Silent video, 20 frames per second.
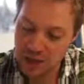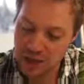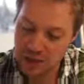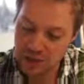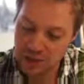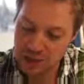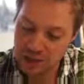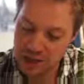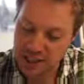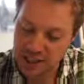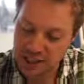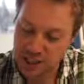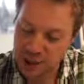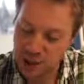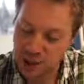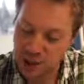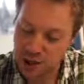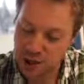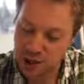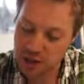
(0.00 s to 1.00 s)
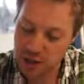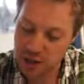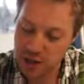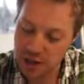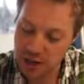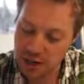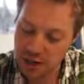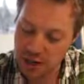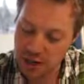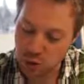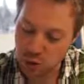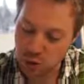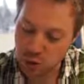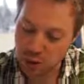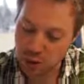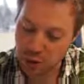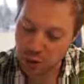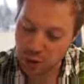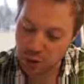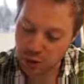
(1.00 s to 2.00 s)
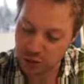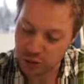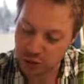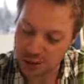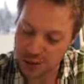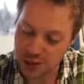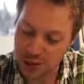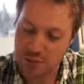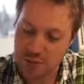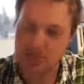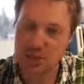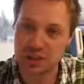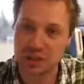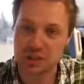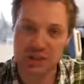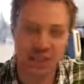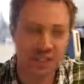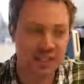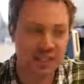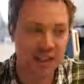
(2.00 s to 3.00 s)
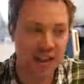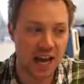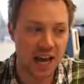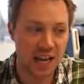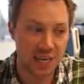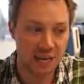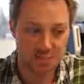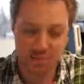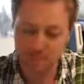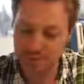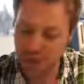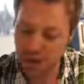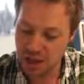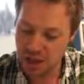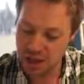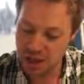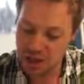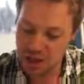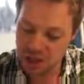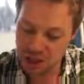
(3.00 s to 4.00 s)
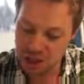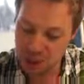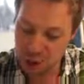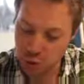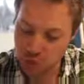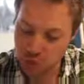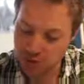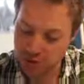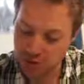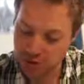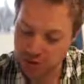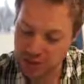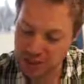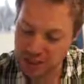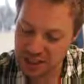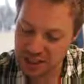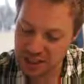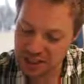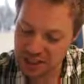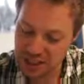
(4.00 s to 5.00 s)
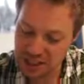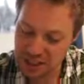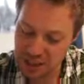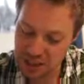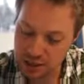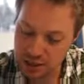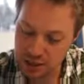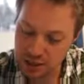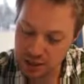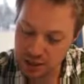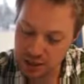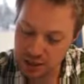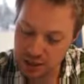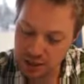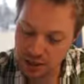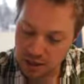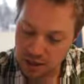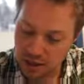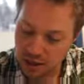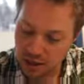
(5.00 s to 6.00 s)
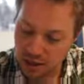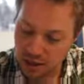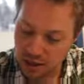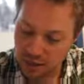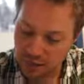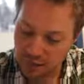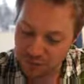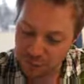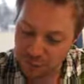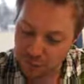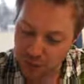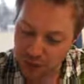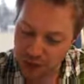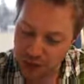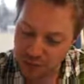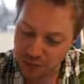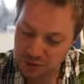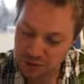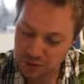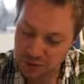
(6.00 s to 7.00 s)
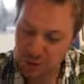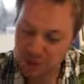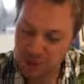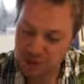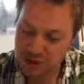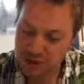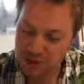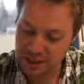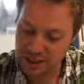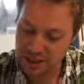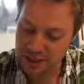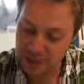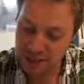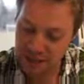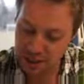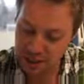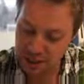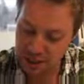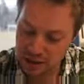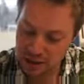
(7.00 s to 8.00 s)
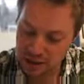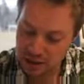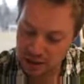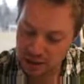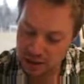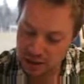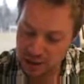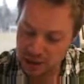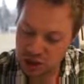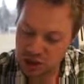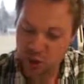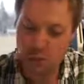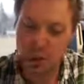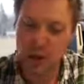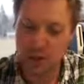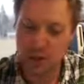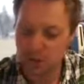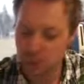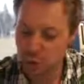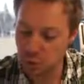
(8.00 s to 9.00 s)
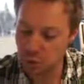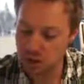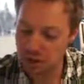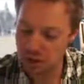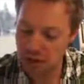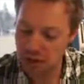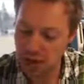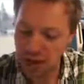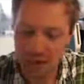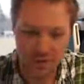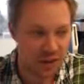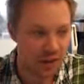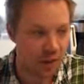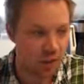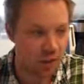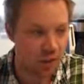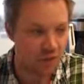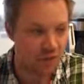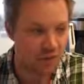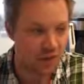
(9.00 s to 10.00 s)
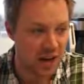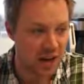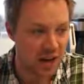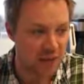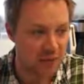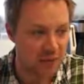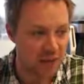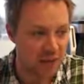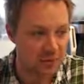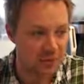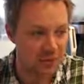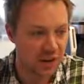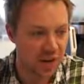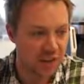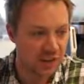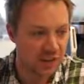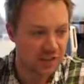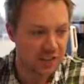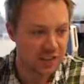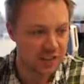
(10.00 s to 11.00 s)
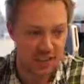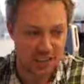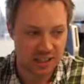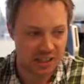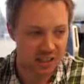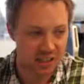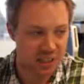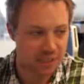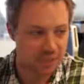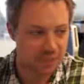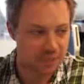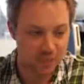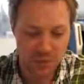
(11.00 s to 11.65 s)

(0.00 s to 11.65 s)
If I take the square root of 9, I know that 3 times 3 is 9. Square root of 16, I know that 4 times 4 is 16. Square root of 25, I know that 5 times 5 is 16.